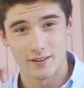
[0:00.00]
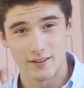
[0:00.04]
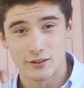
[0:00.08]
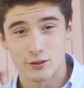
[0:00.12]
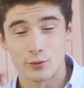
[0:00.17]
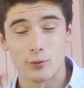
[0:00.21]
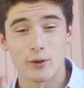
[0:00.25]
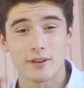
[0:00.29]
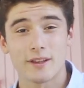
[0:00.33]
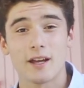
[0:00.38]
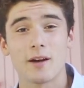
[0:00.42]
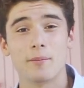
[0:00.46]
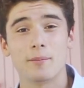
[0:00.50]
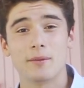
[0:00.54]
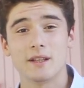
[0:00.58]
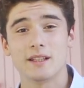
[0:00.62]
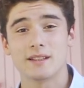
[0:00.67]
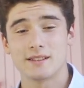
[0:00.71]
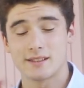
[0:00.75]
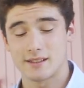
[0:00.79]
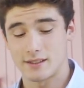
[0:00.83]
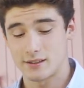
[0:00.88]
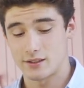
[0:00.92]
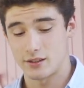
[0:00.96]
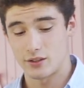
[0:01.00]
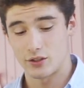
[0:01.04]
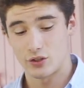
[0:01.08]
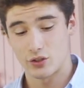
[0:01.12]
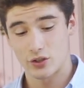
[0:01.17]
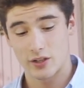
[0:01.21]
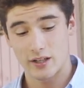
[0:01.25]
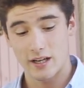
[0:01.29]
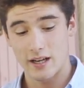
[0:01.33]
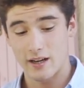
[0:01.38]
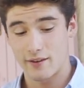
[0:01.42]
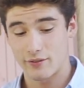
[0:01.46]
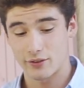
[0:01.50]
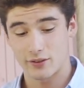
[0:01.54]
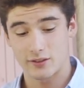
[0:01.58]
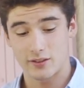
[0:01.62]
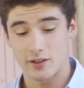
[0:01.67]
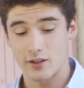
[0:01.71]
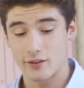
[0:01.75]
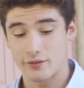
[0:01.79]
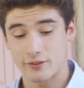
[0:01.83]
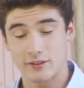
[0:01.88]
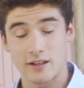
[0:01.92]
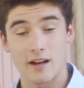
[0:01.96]
So what that means is you're gonna have a
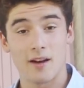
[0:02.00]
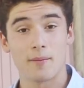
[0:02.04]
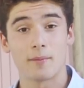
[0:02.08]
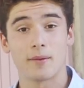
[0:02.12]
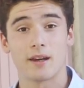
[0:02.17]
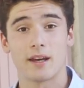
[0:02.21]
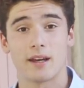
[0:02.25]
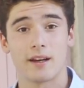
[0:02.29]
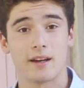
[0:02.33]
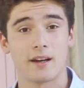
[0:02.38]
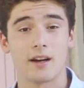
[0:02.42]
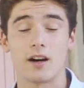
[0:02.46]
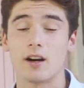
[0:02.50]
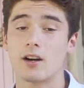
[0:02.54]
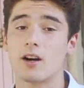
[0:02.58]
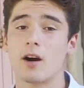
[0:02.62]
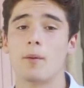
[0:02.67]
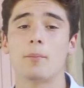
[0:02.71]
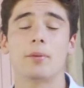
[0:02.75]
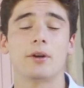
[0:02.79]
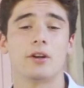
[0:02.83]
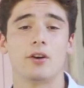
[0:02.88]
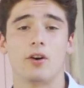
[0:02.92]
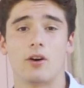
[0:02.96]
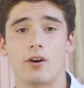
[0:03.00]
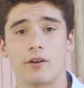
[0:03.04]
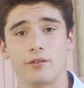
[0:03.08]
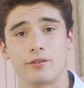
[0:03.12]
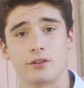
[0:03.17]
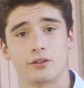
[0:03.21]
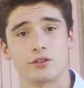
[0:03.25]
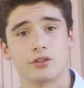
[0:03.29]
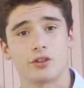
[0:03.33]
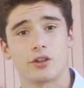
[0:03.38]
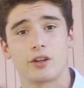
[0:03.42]
tough time getting a company office.